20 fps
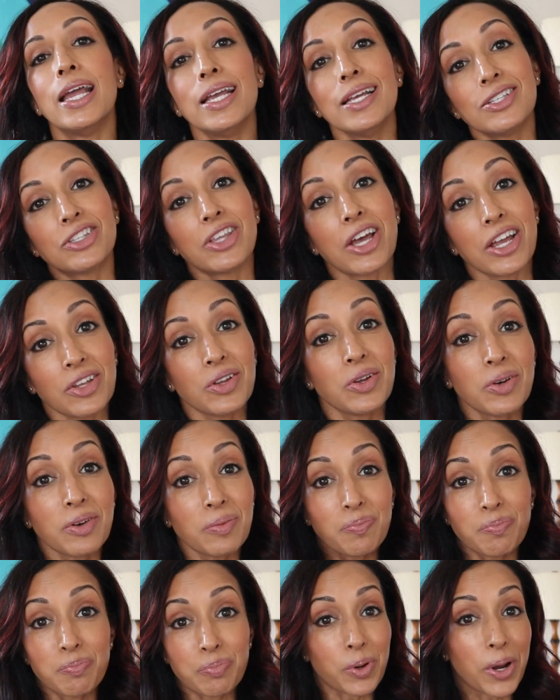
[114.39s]
is that
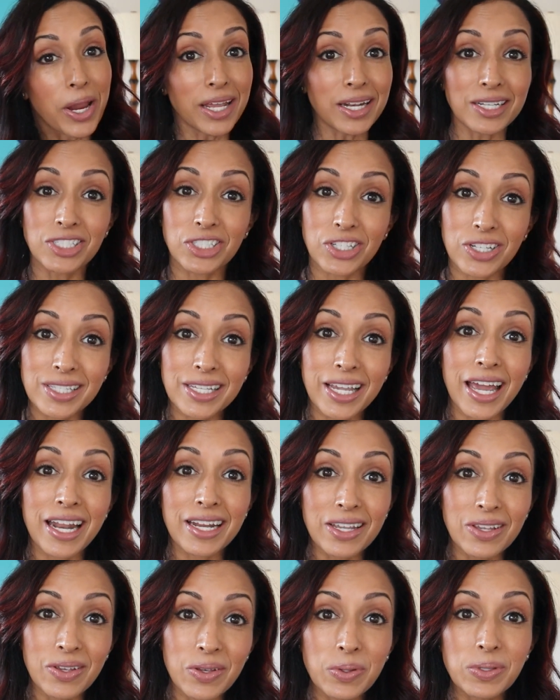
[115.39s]
your brain is just
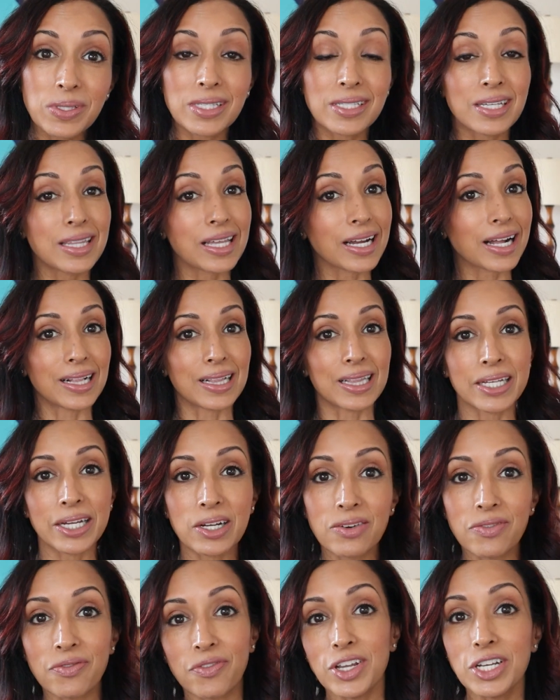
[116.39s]
getting used to the
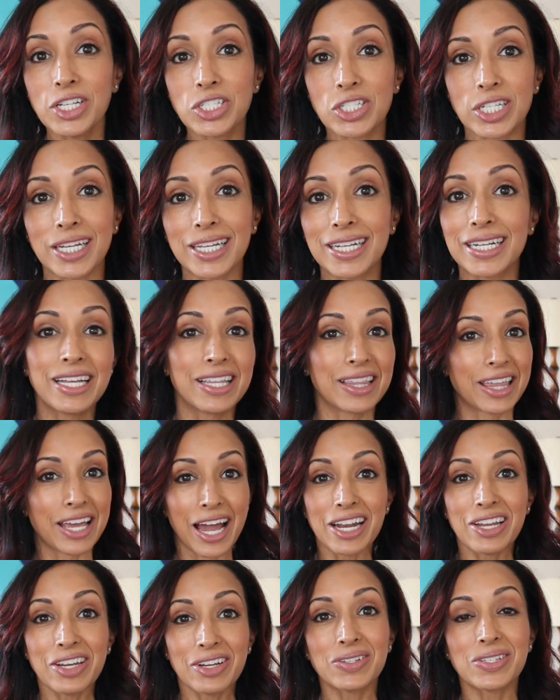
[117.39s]
clear vision
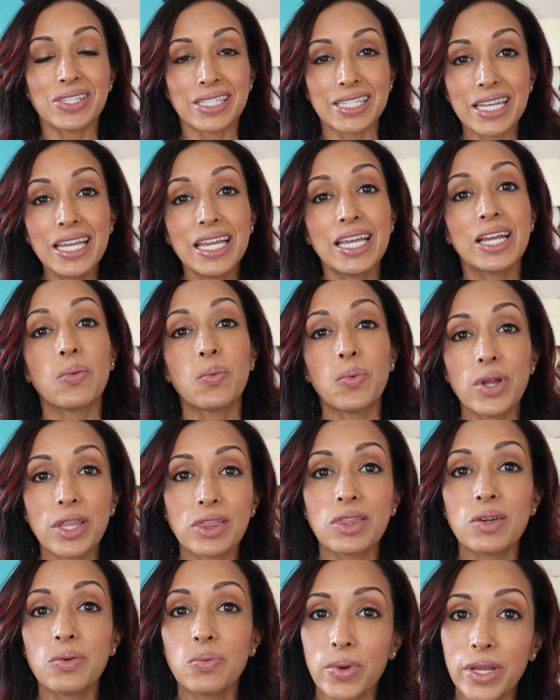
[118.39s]
that you're seeing
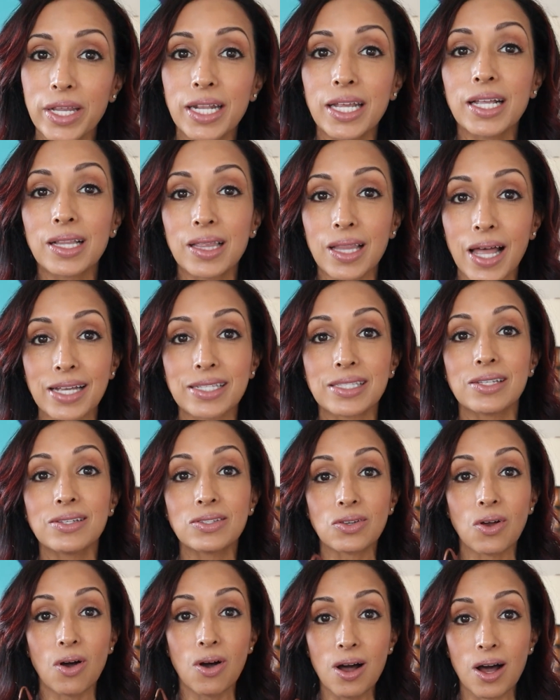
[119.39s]
with the reading
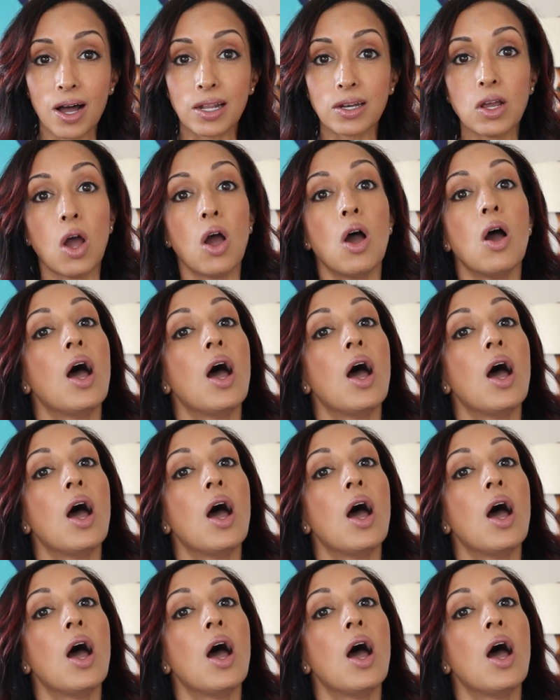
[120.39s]
glasses on.